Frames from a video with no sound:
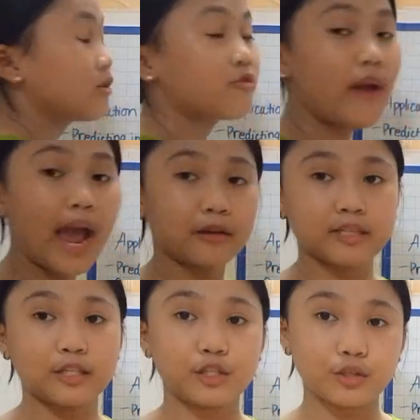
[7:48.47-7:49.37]

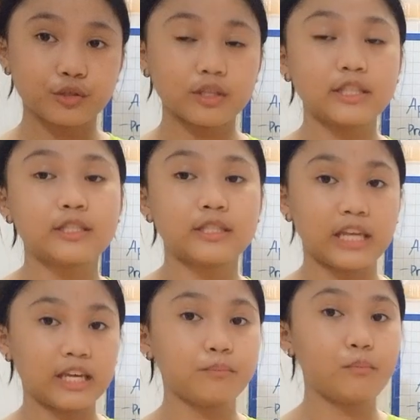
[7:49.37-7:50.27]
Graph is usually
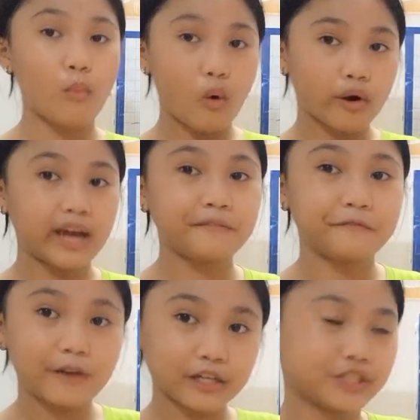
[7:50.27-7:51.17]
seen more
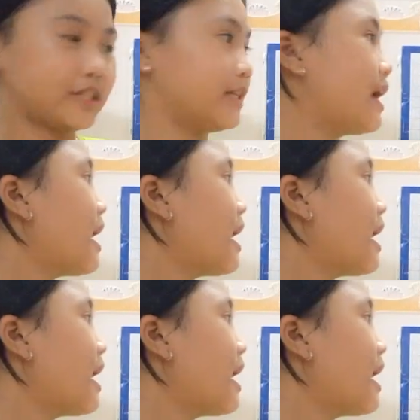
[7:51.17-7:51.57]
in function,